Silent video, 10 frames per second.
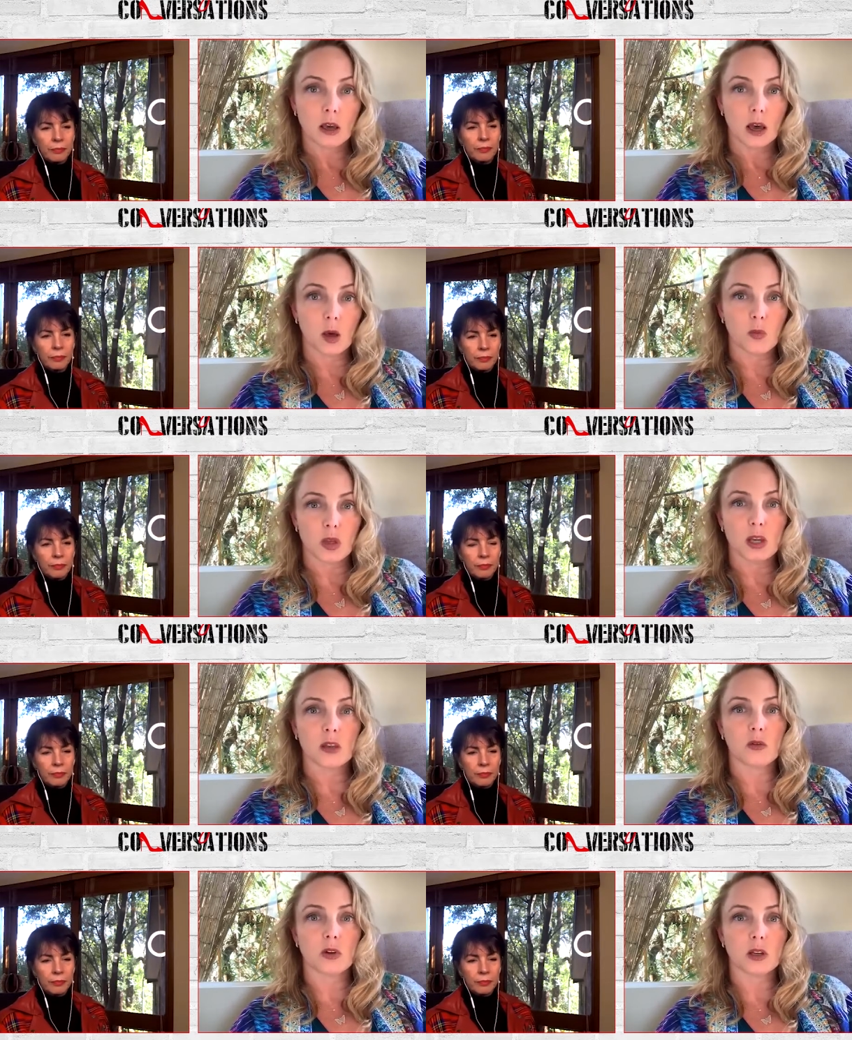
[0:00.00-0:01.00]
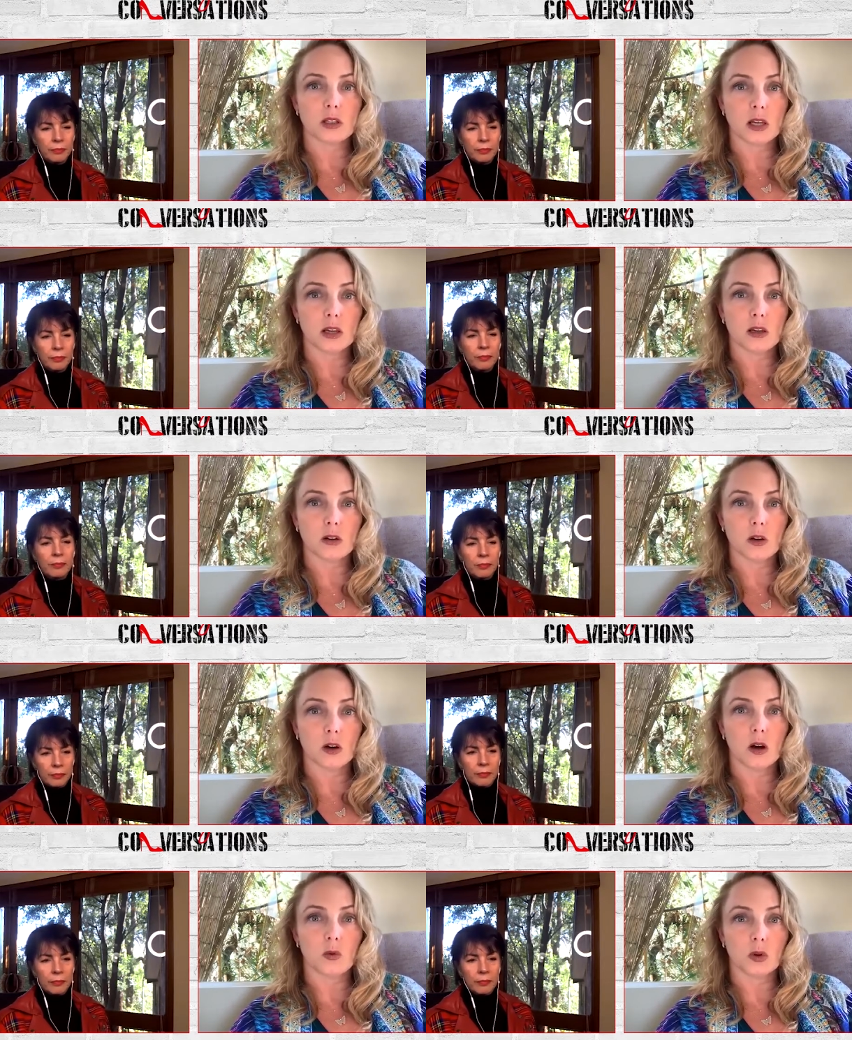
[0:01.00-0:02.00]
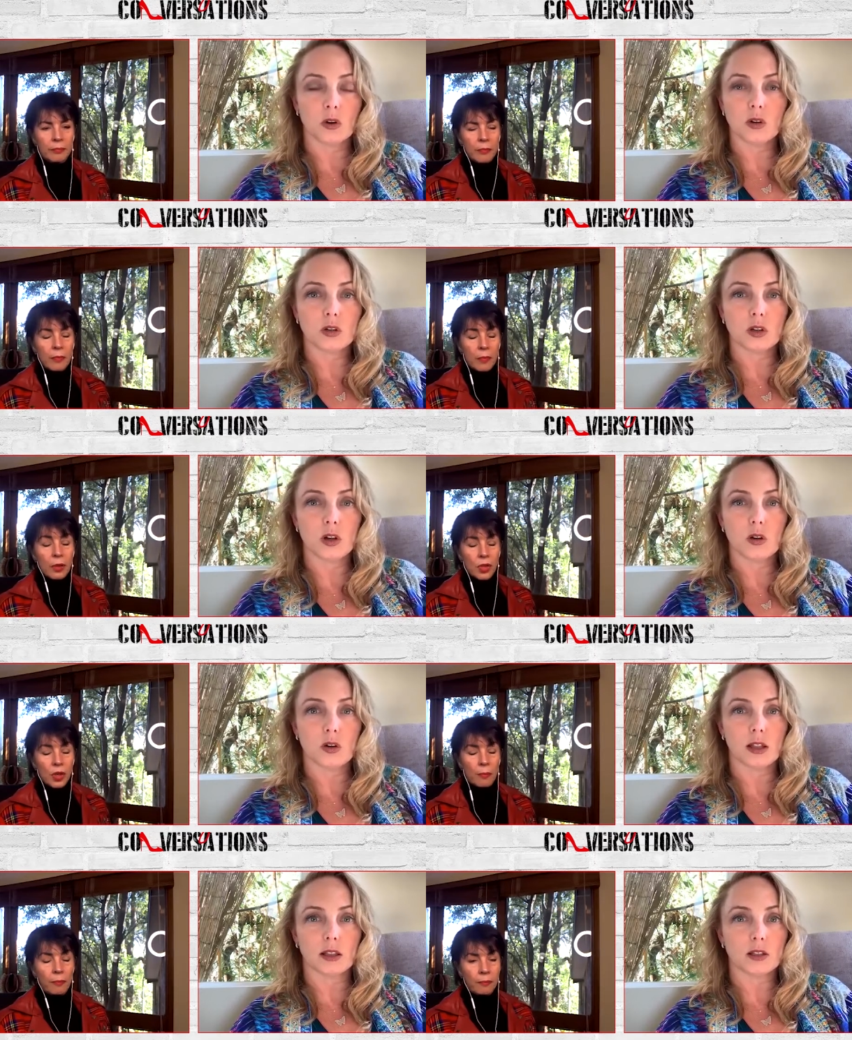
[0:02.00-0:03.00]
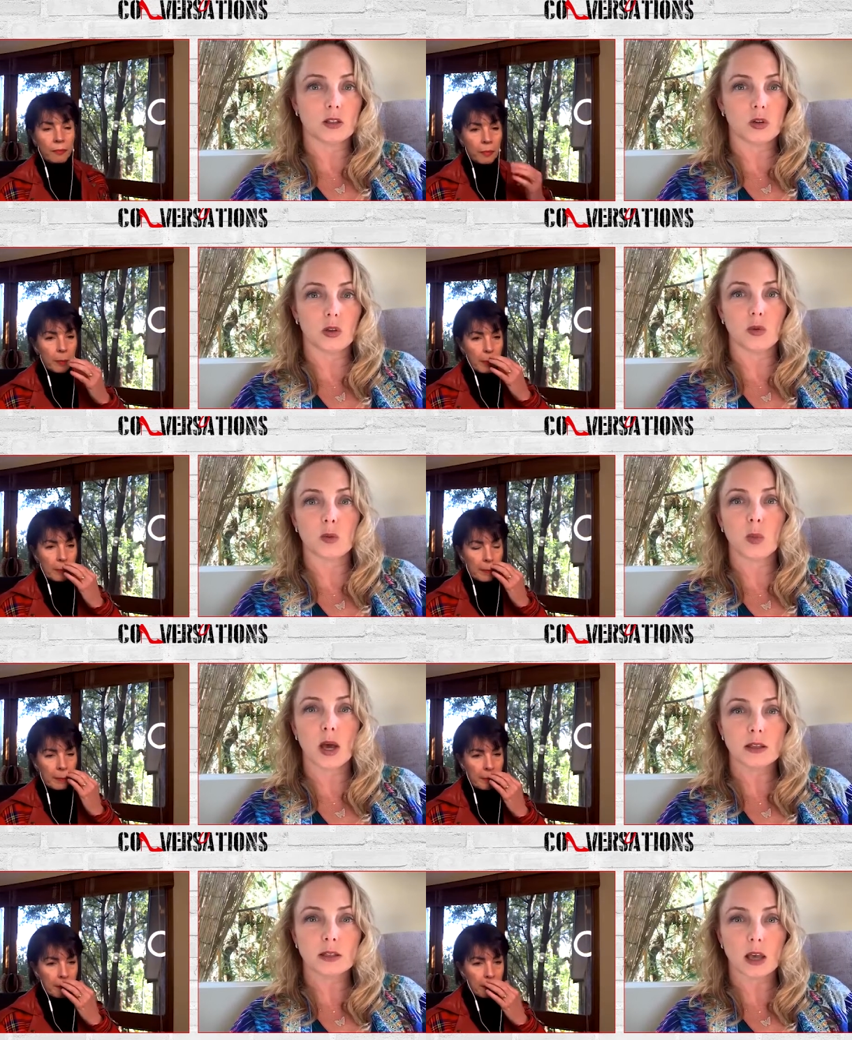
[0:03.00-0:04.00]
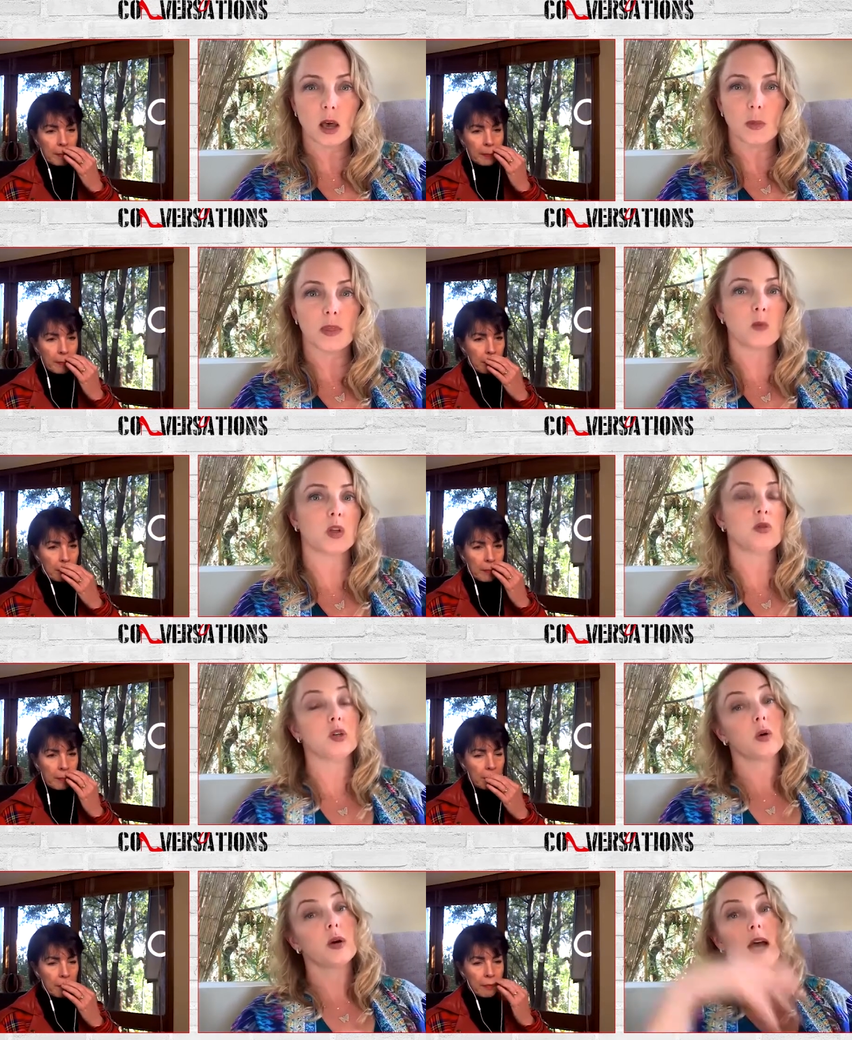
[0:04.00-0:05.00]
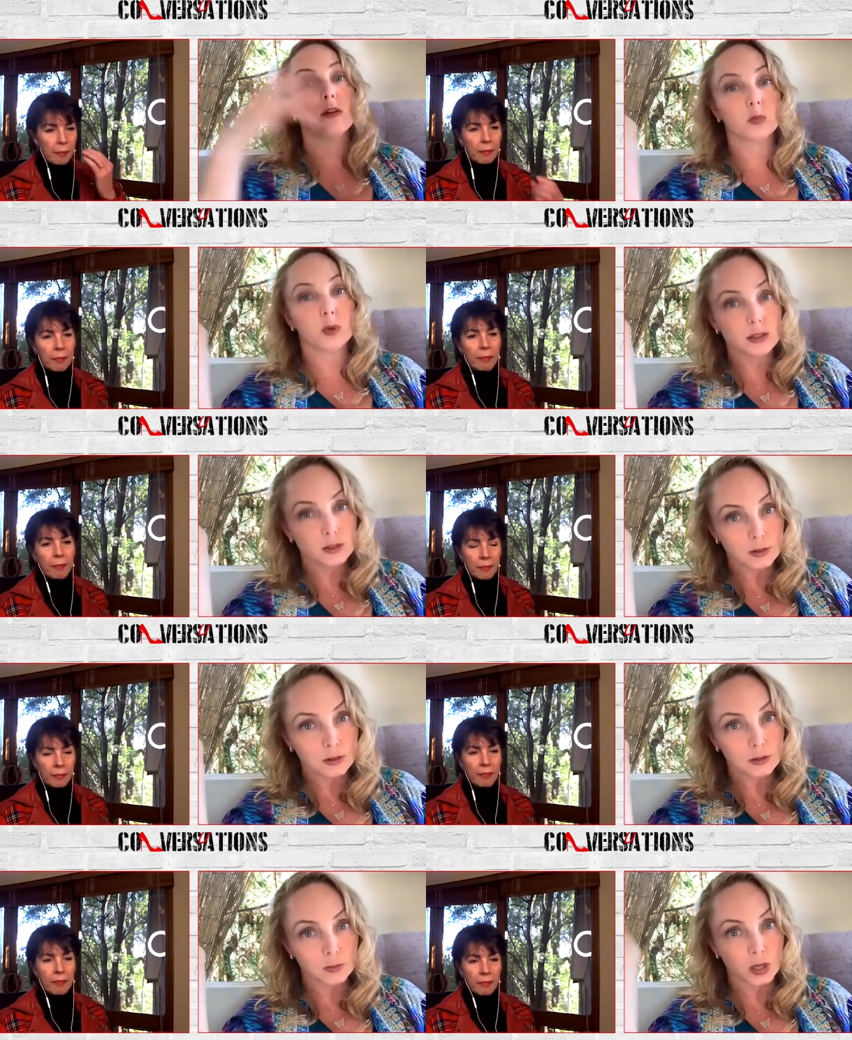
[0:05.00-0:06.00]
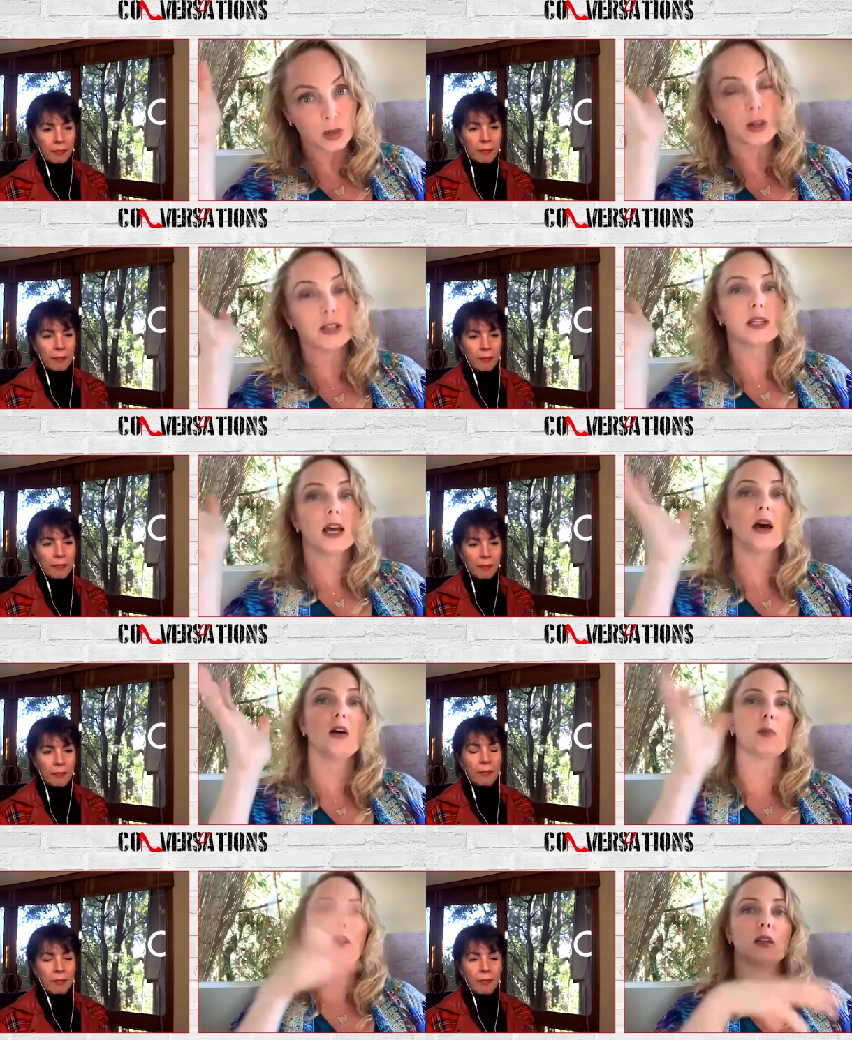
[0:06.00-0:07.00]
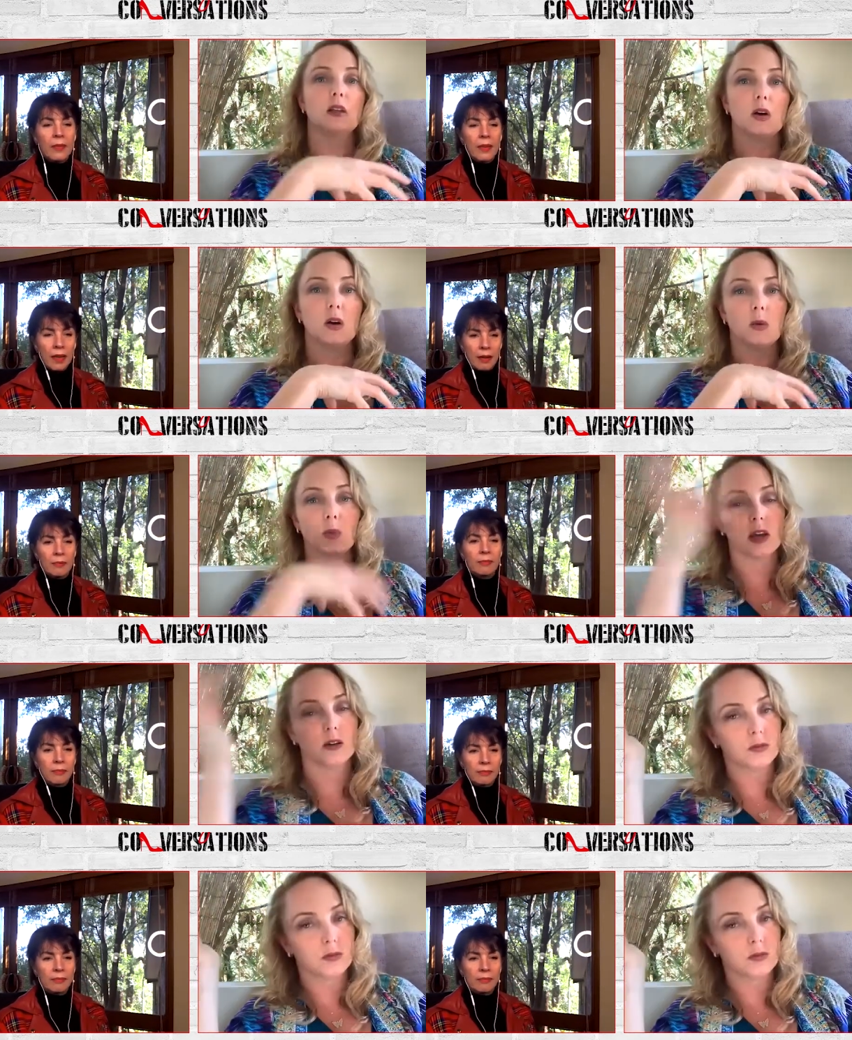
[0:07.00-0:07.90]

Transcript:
Speaker 1: Um, being in the real estate uh, uh, world, you know, sure. at least three months. Um, and then when you don't have a rental being rented out, I mean, you know, yeah. and we have